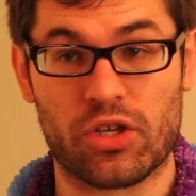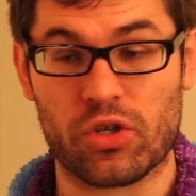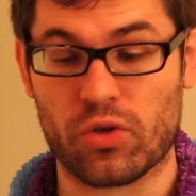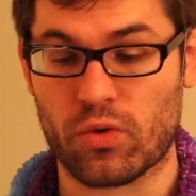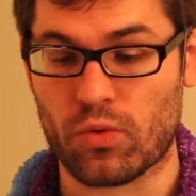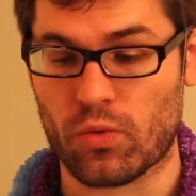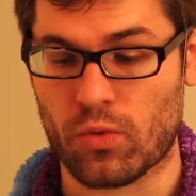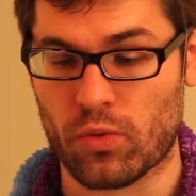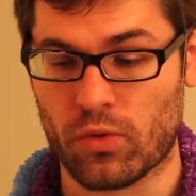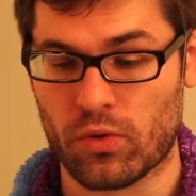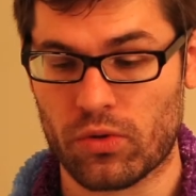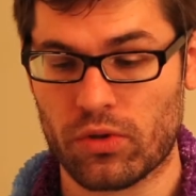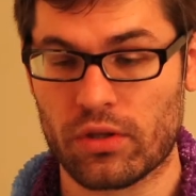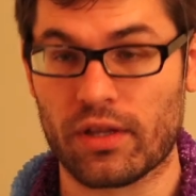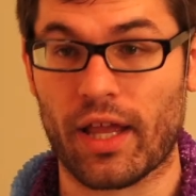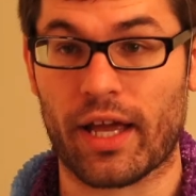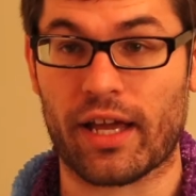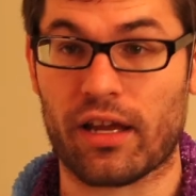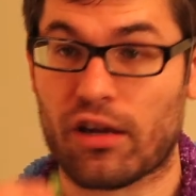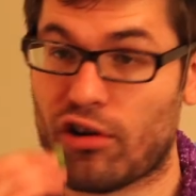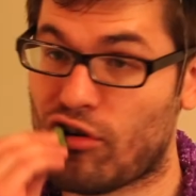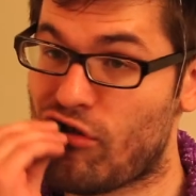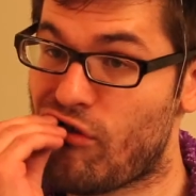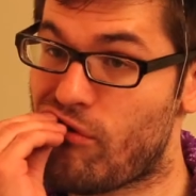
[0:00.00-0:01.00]
and you,
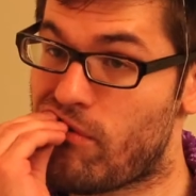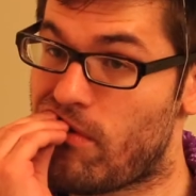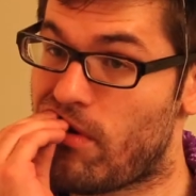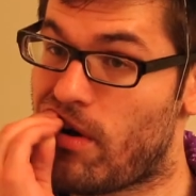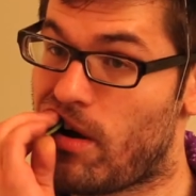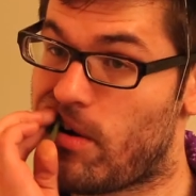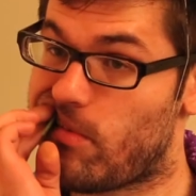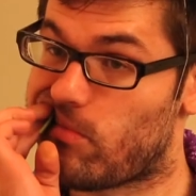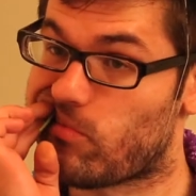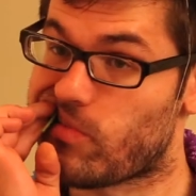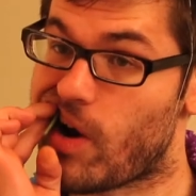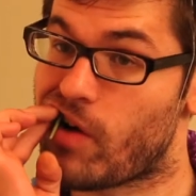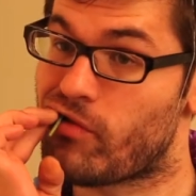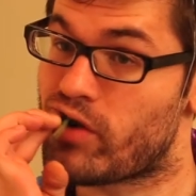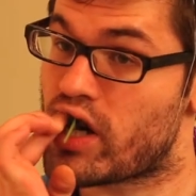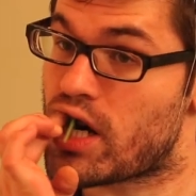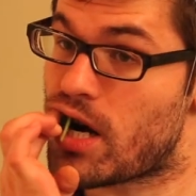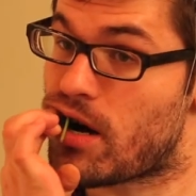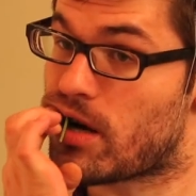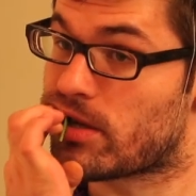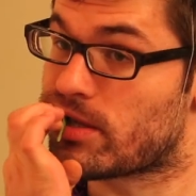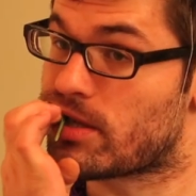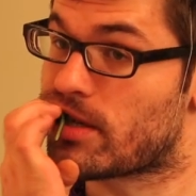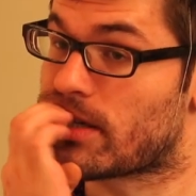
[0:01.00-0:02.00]
like, rub
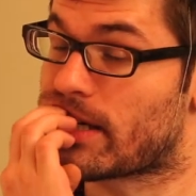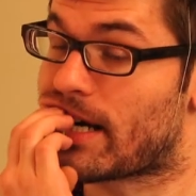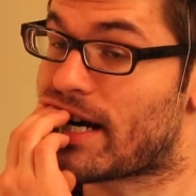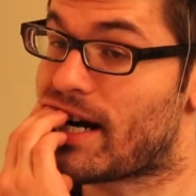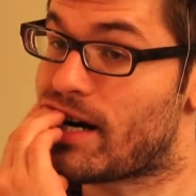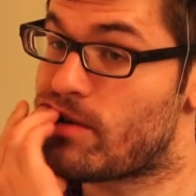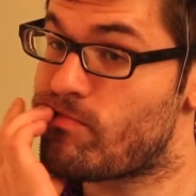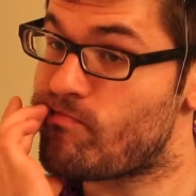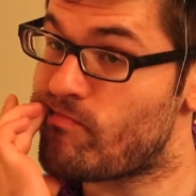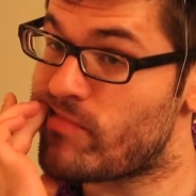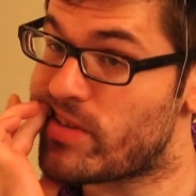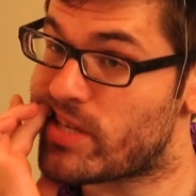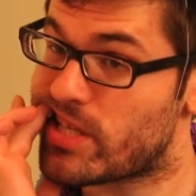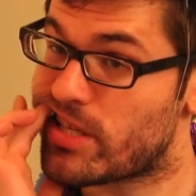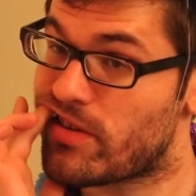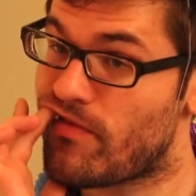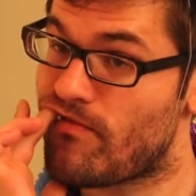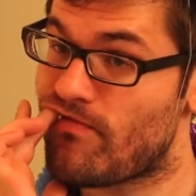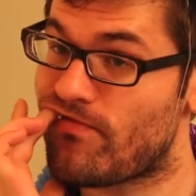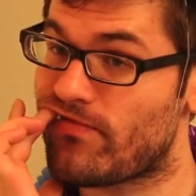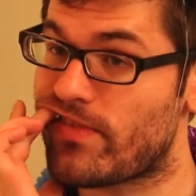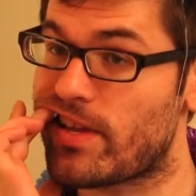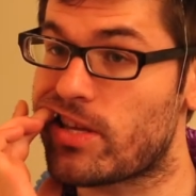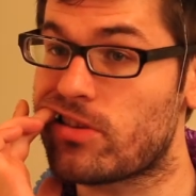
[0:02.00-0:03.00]
it on your gums,
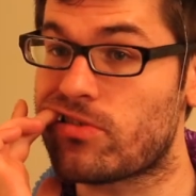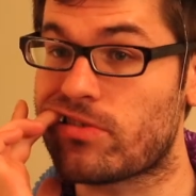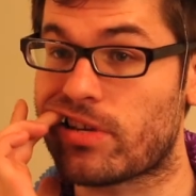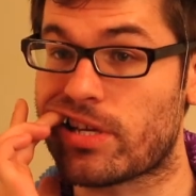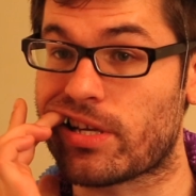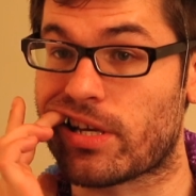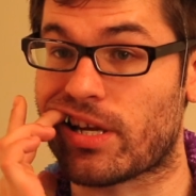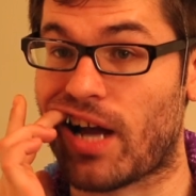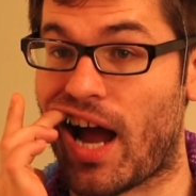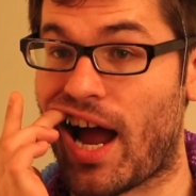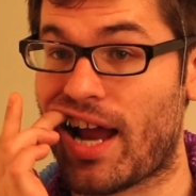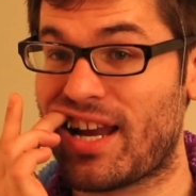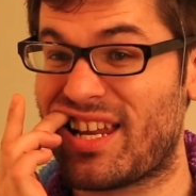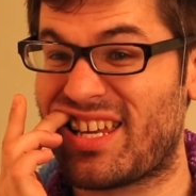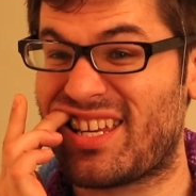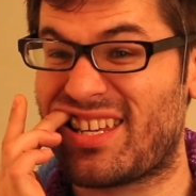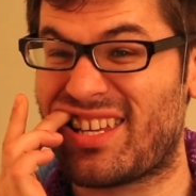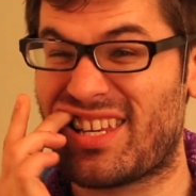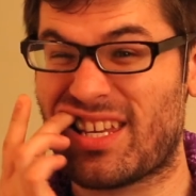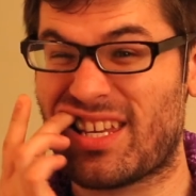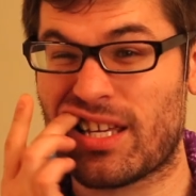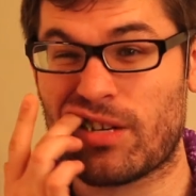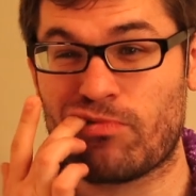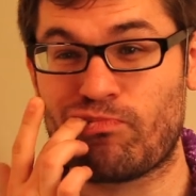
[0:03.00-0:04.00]
then you can kind
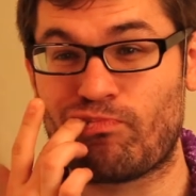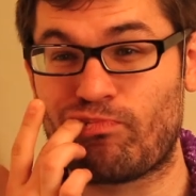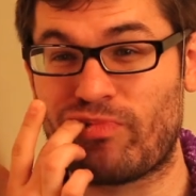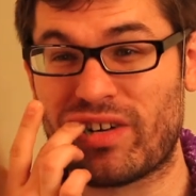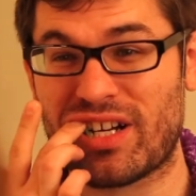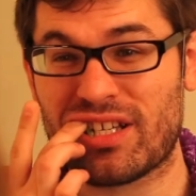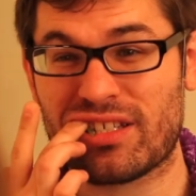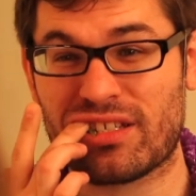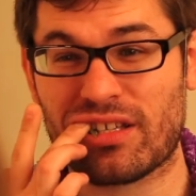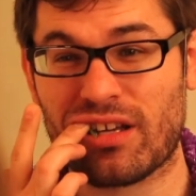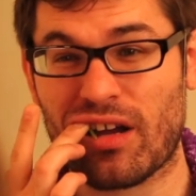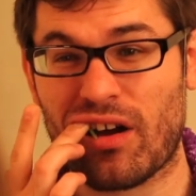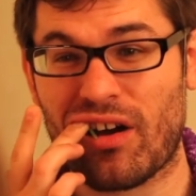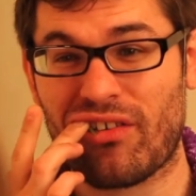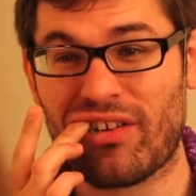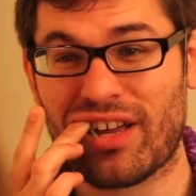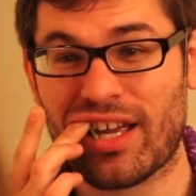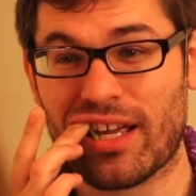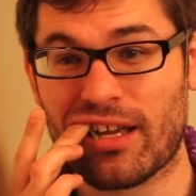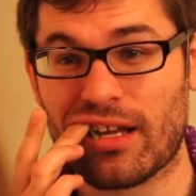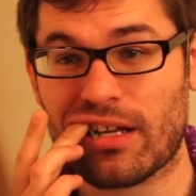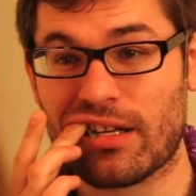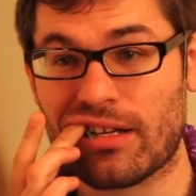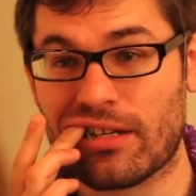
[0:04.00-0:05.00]
of get a buzz
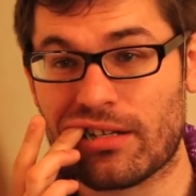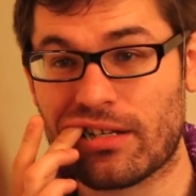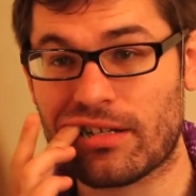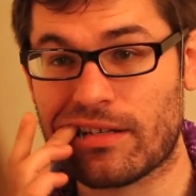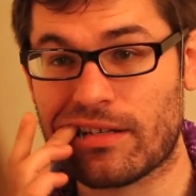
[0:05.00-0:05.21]
going.